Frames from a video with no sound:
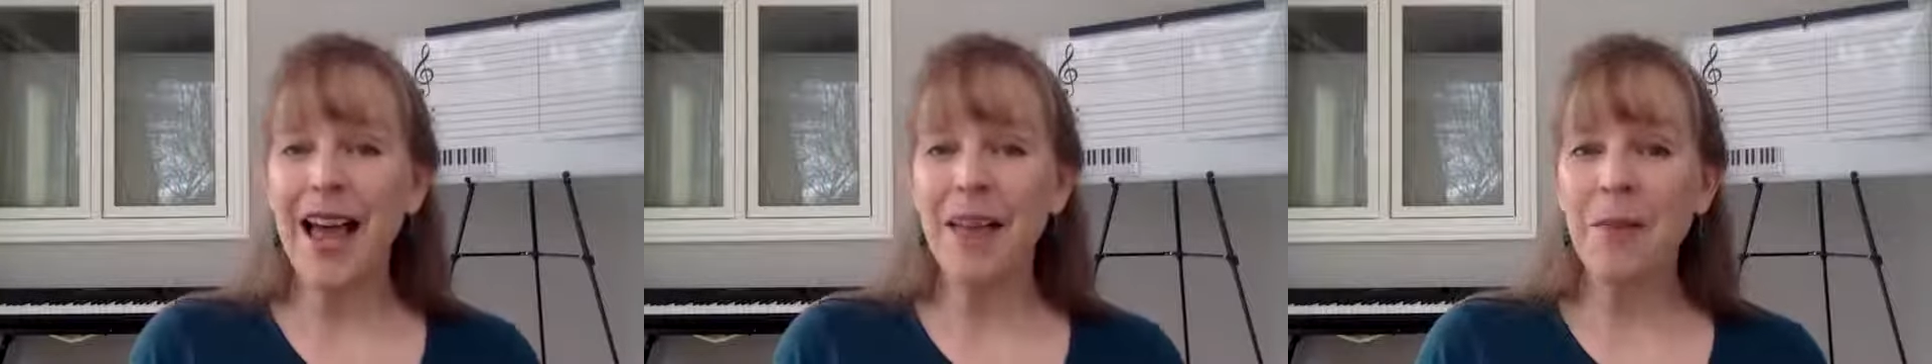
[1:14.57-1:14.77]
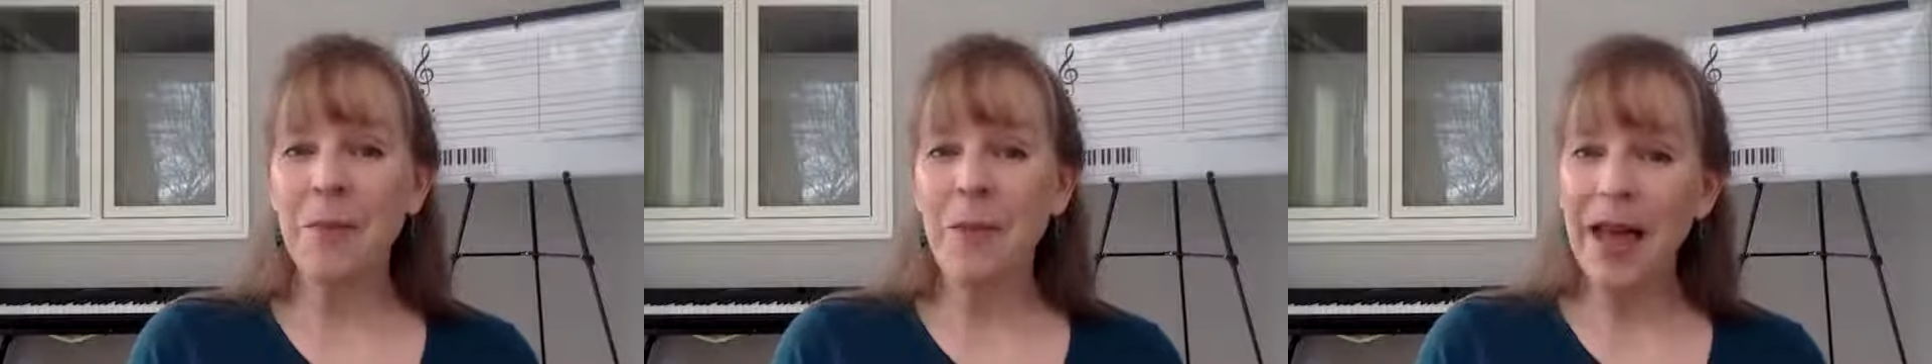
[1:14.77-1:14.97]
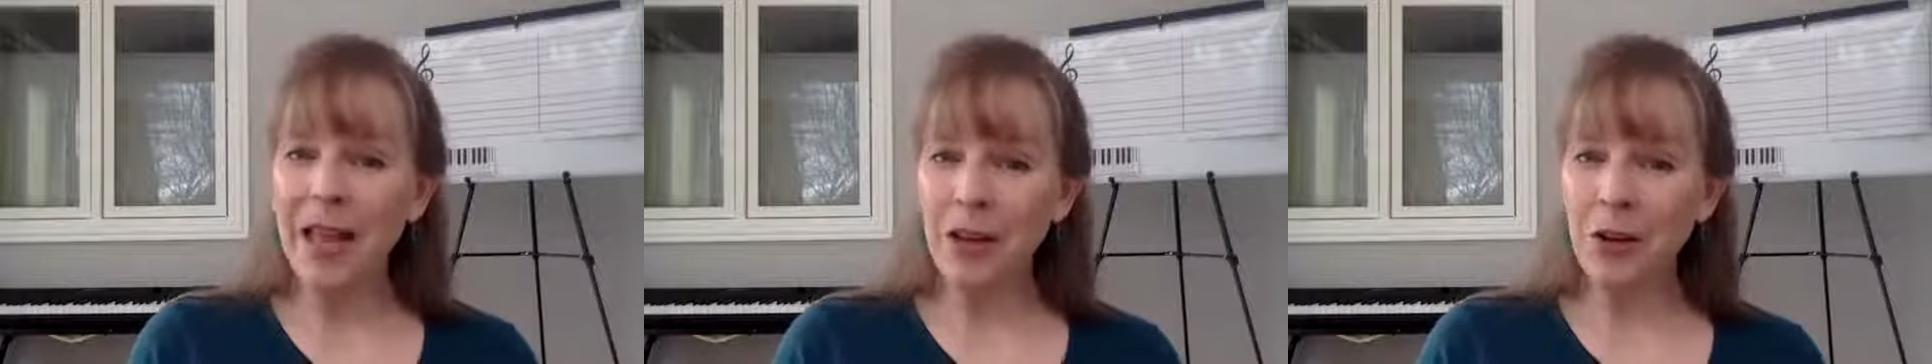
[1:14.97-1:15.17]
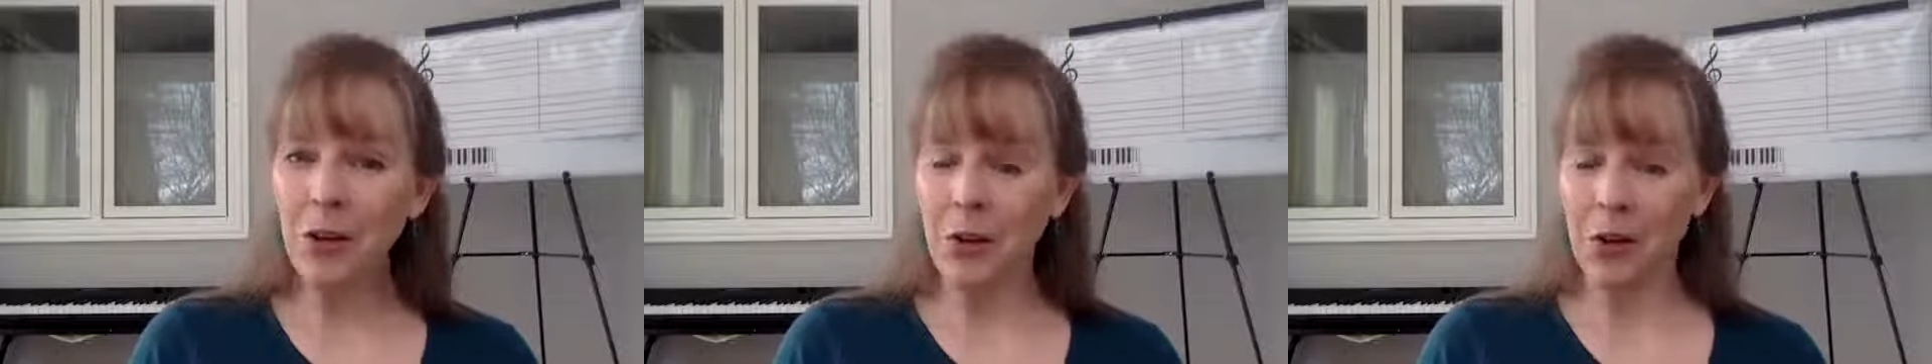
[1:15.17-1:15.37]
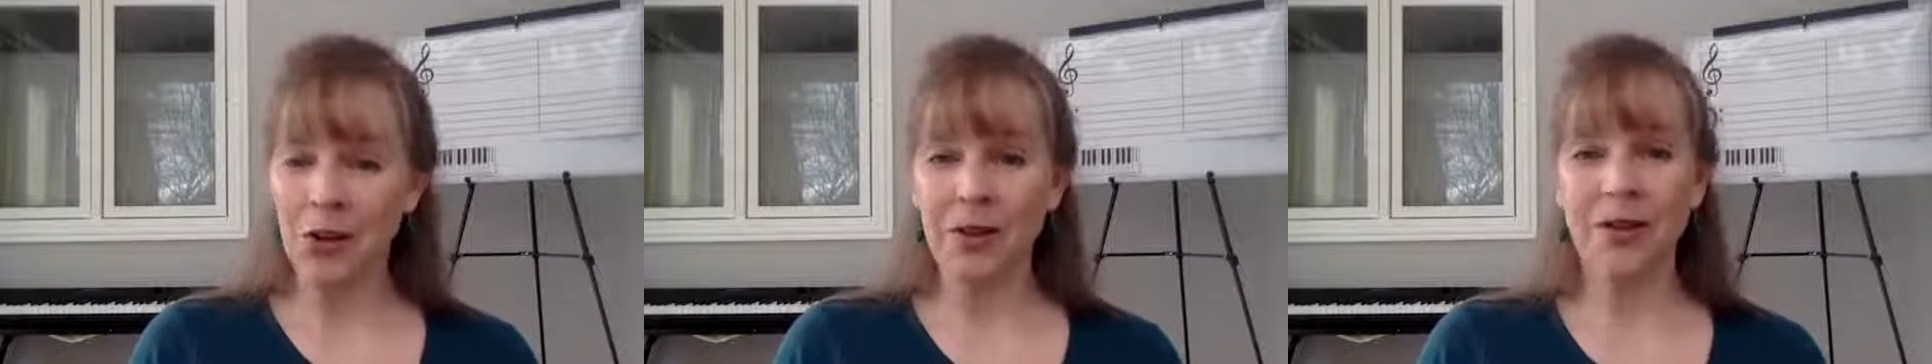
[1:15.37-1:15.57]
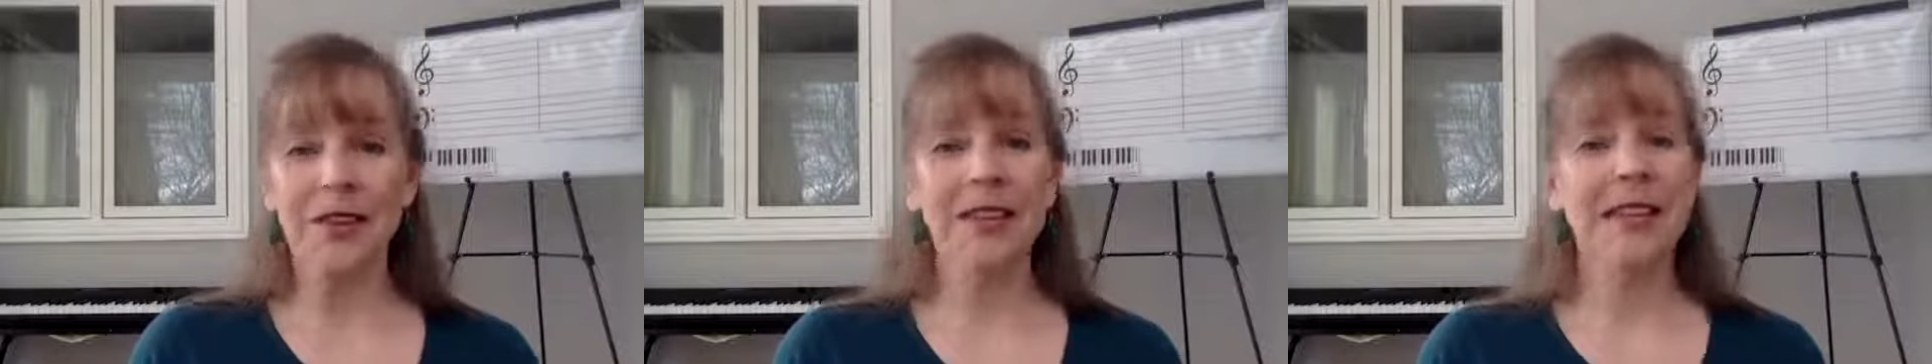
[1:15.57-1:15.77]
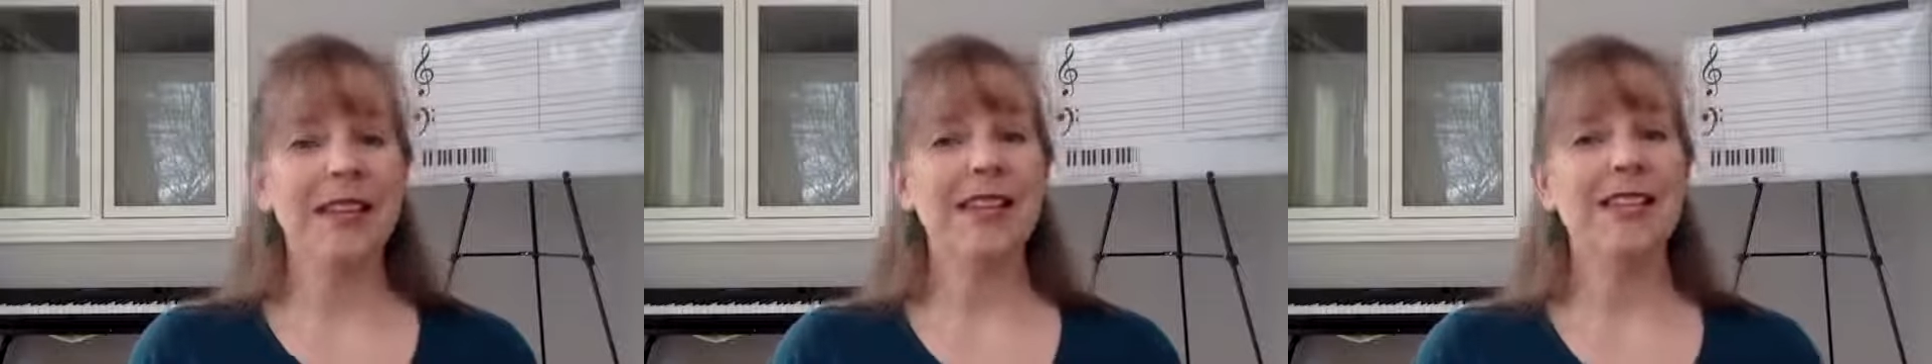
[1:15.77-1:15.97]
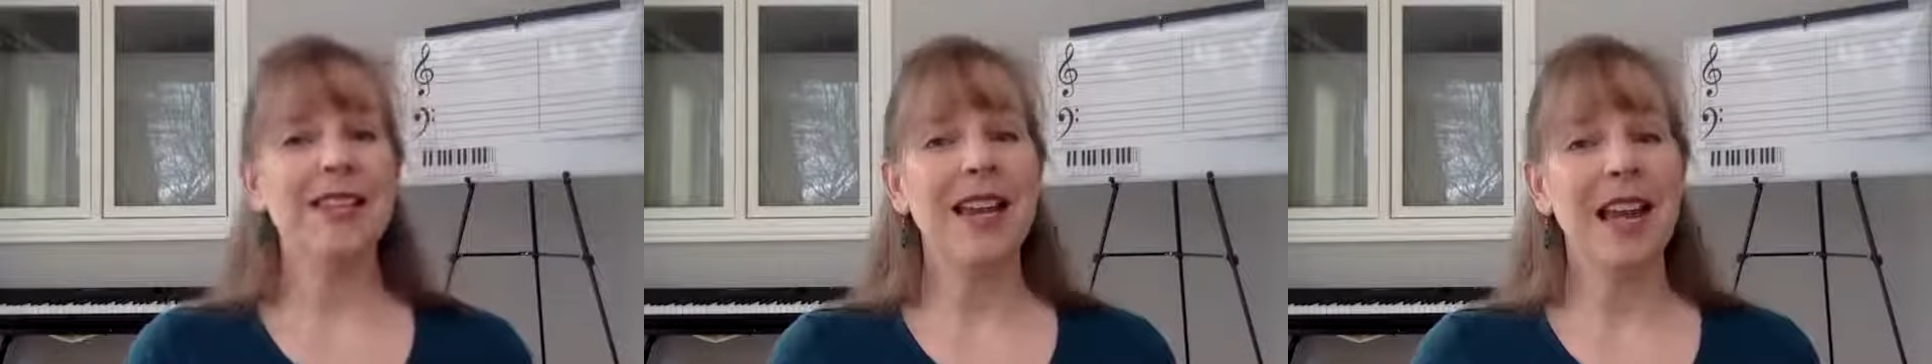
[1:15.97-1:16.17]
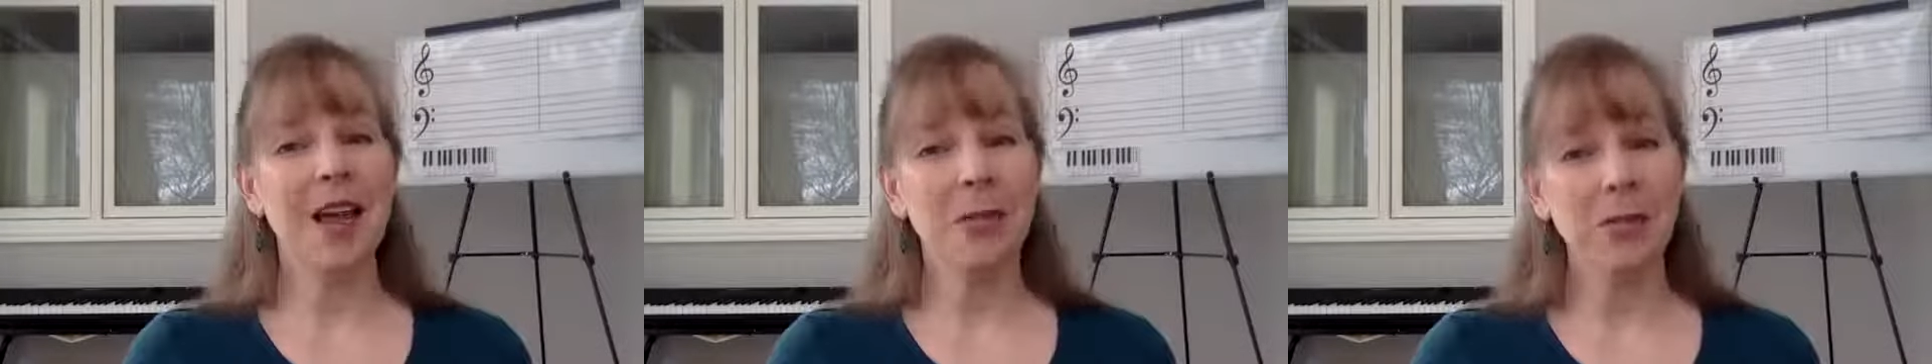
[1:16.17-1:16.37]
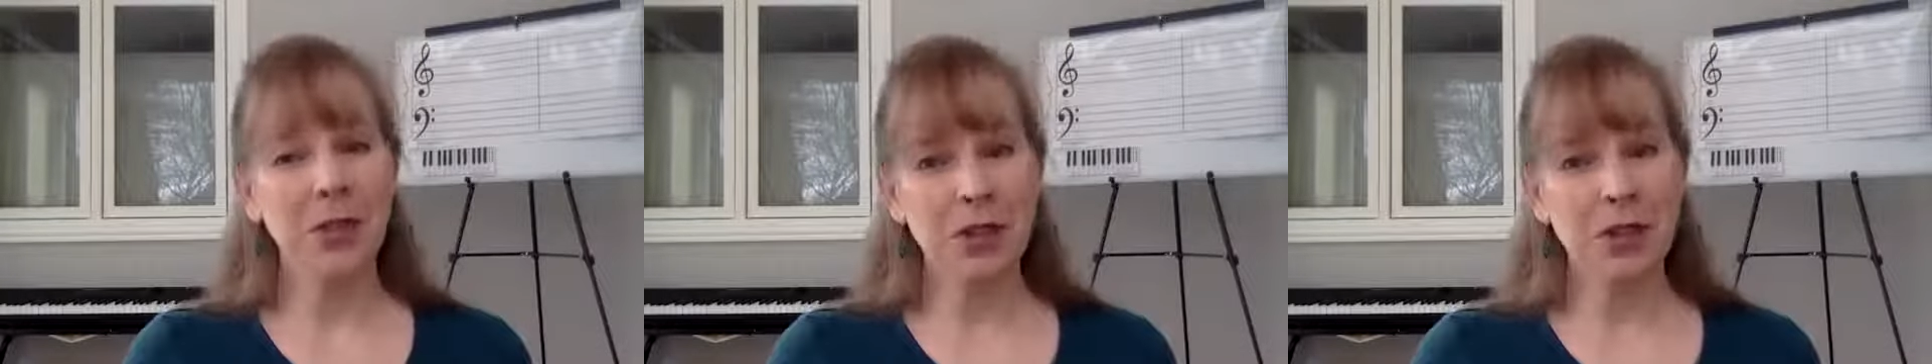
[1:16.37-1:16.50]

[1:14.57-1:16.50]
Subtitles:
My goal is to help